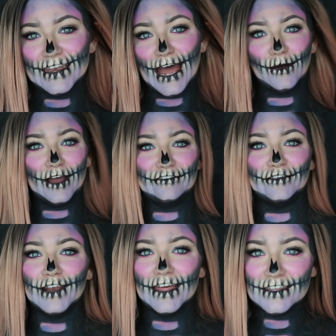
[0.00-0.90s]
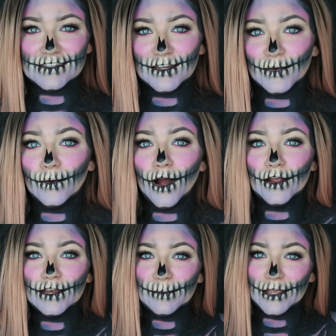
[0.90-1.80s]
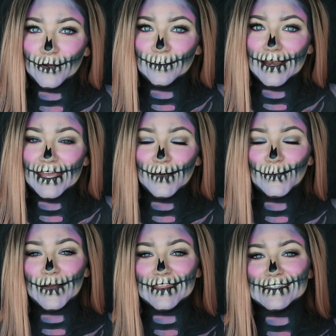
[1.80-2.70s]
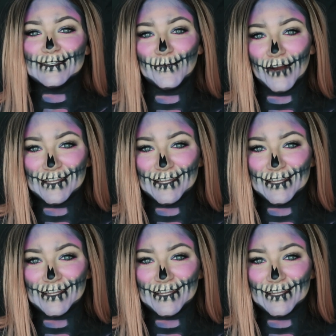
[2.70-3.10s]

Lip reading: Now I feel like this look will only be complete with some